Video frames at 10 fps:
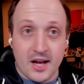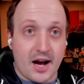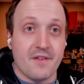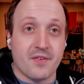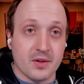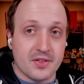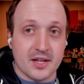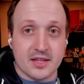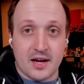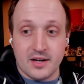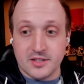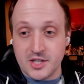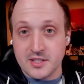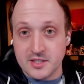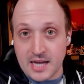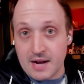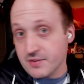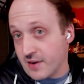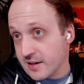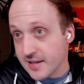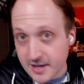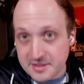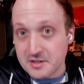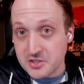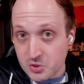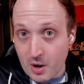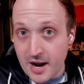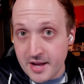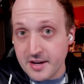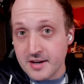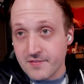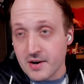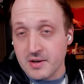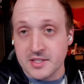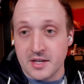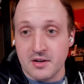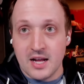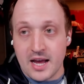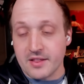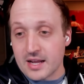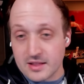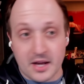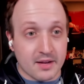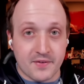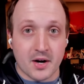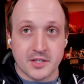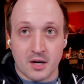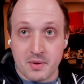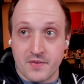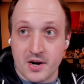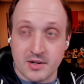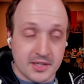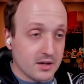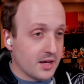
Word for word: I really think that JC Staff's finally hitting their stride in Fairy Tail and like letting Fairy Tail be Fairy Tail,